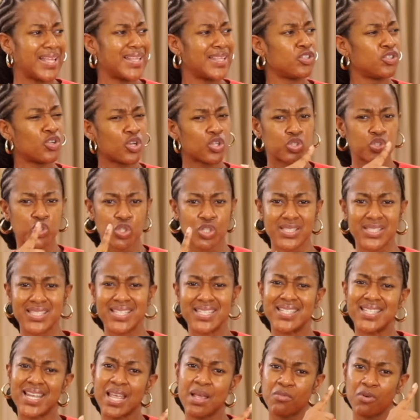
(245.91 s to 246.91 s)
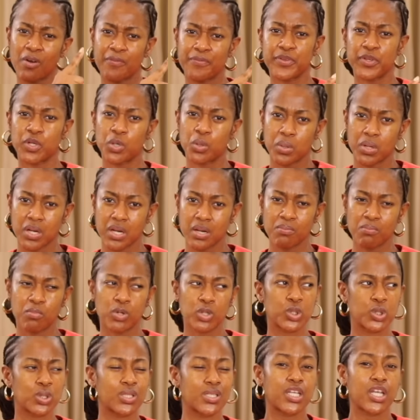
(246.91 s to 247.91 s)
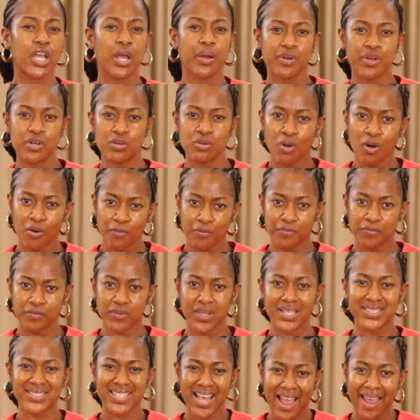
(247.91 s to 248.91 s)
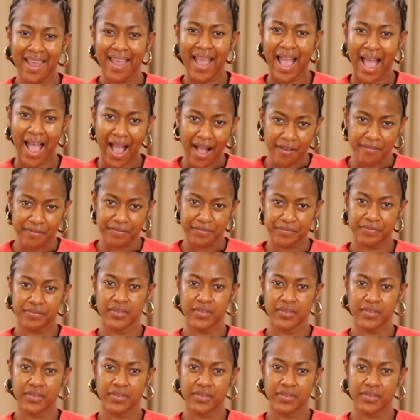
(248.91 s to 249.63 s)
not just the name of the cream, but you care enough that I have